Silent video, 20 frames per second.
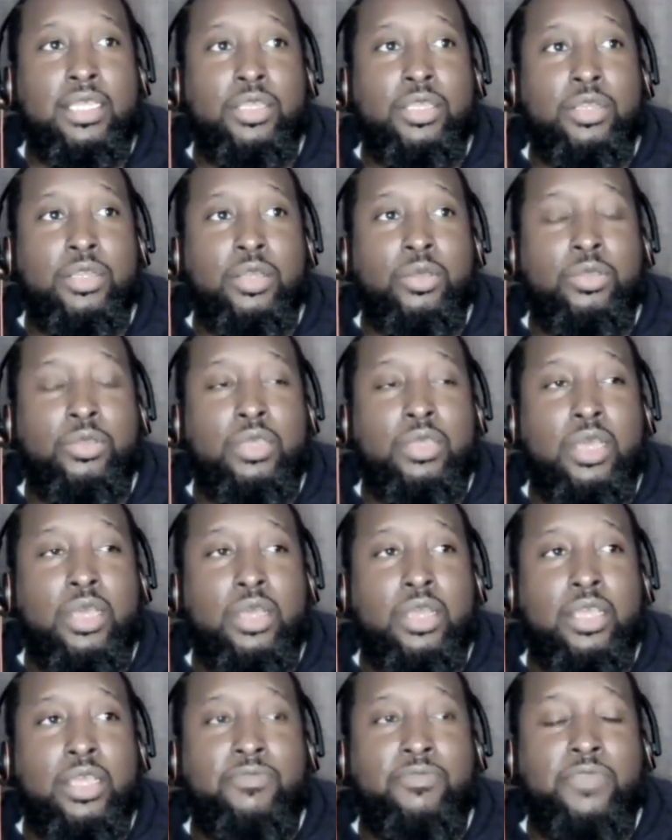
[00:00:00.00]
you know, you're
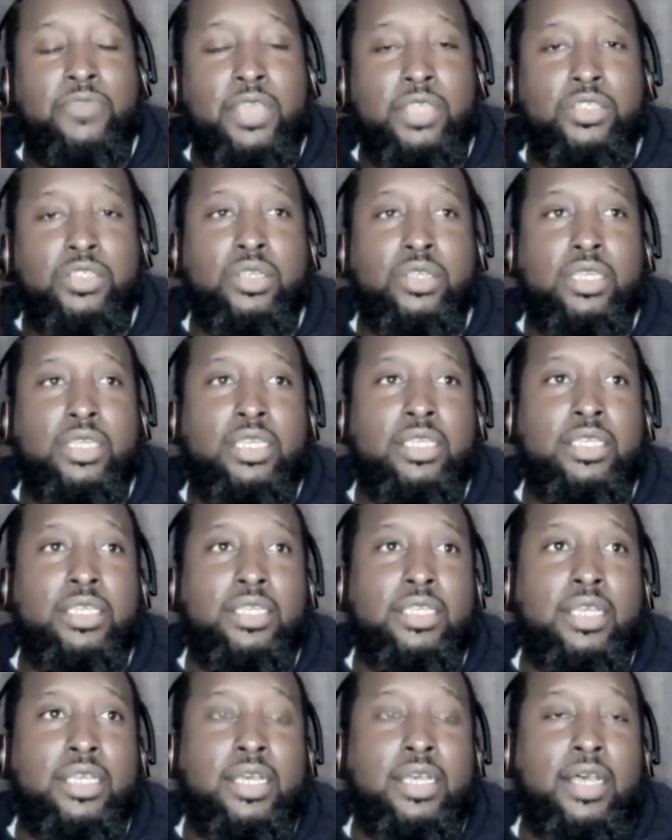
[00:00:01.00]
going to
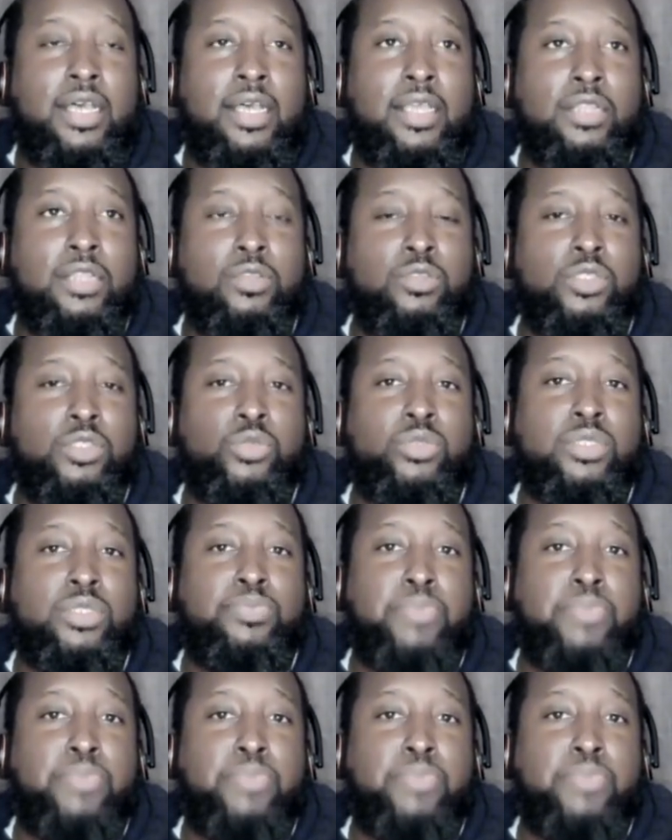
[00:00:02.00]
eventually uh, lose